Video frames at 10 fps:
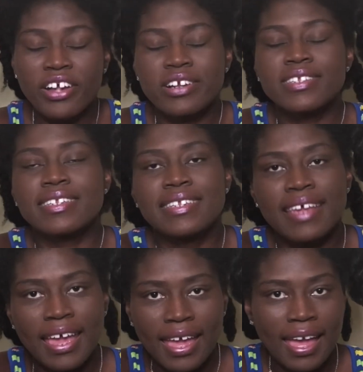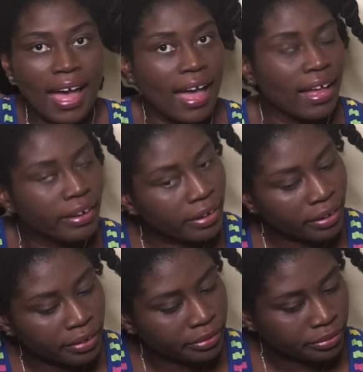today
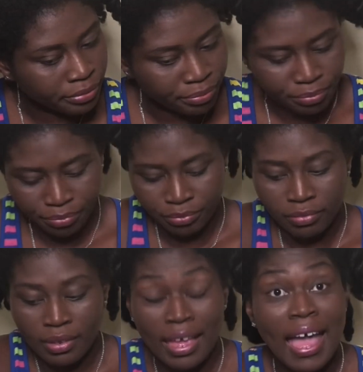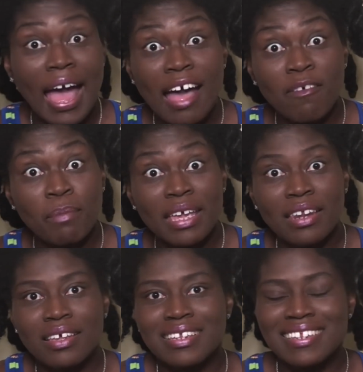and I've been
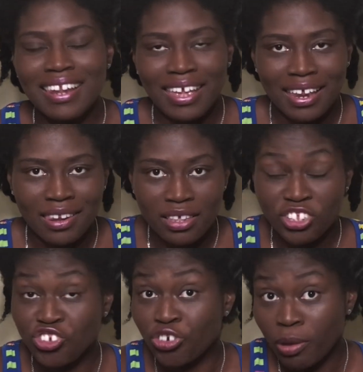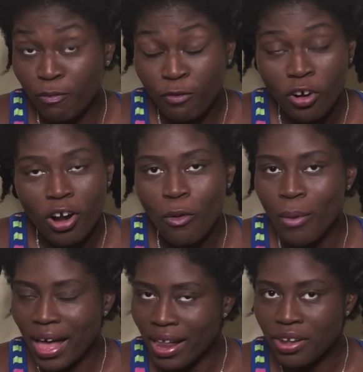delaying this trim for a
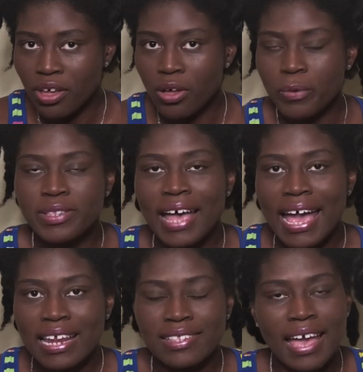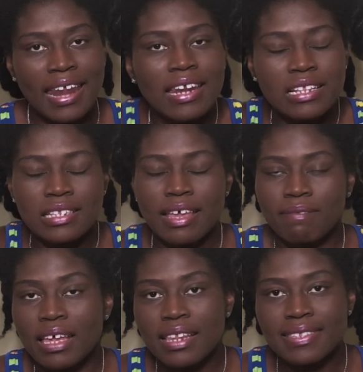while now, so I decided it's
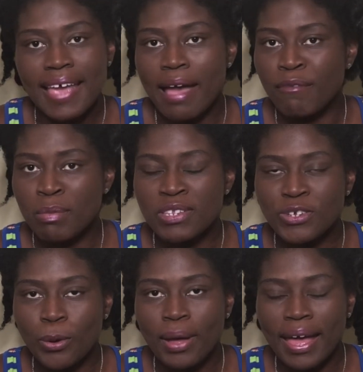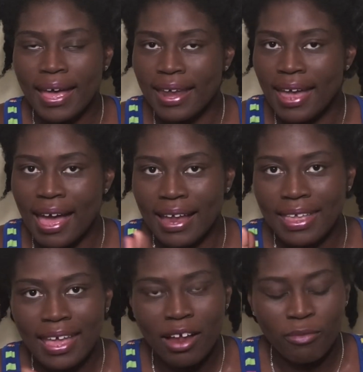definitely time for me to go ahead
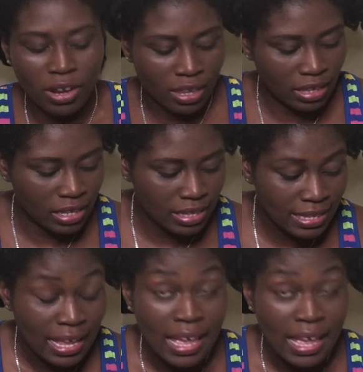and get rid of these